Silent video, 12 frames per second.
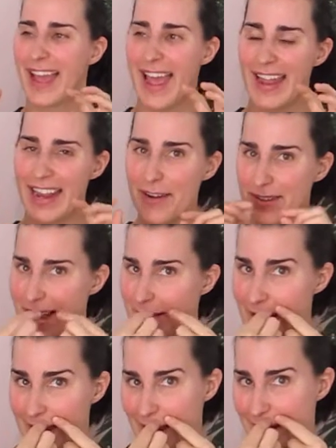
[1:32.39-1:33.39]
And every time
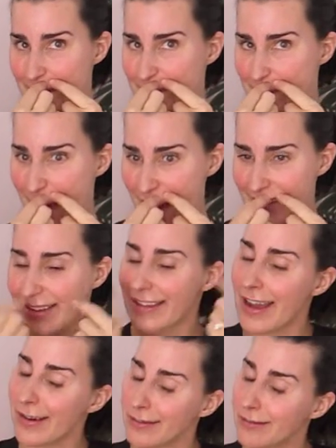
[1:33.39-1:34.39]
that line comes back, it's like,
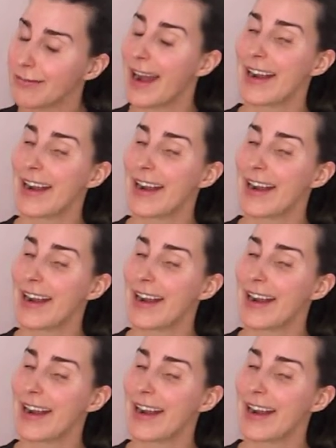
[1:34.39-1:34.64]
oh,